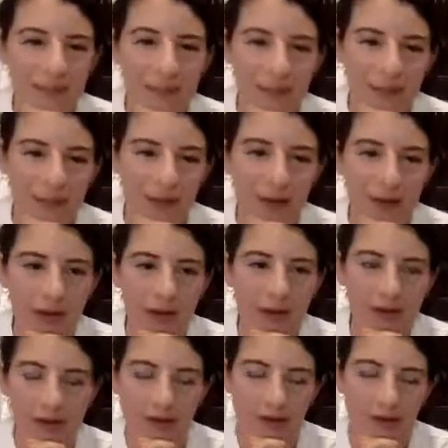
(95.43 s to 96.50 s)
just going to wait
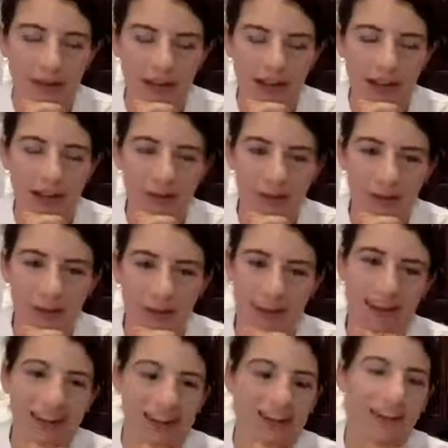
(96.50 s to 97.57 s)
maybe a couple more
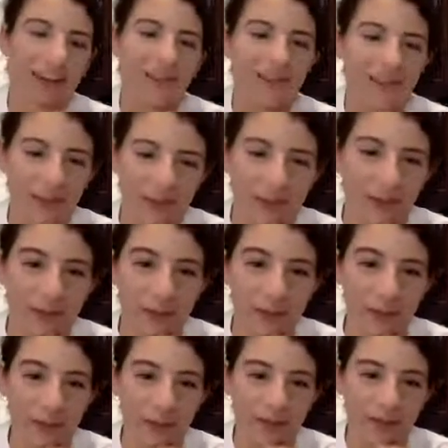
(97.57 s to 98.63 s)
seconds for a few more
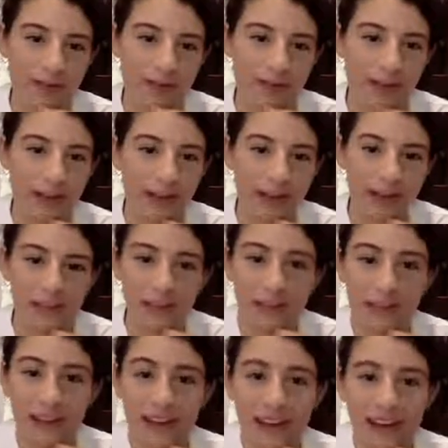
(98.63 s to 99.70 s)
people to arrive,
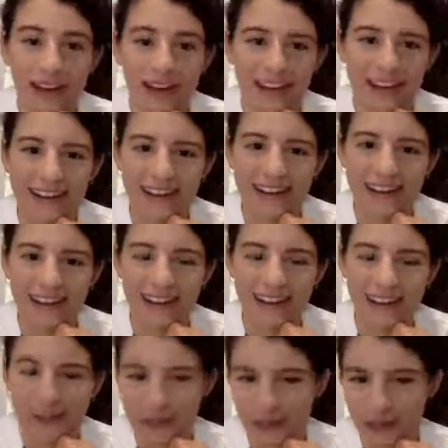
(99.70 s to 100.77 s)
and
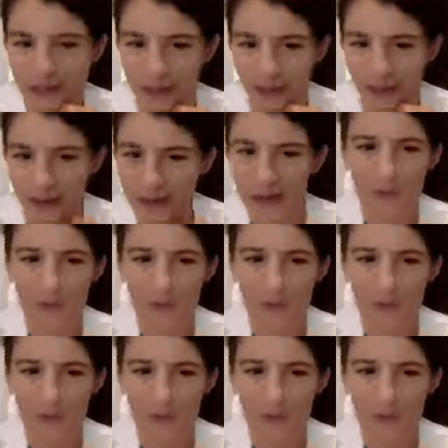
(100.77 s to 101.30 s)
then we'll get started.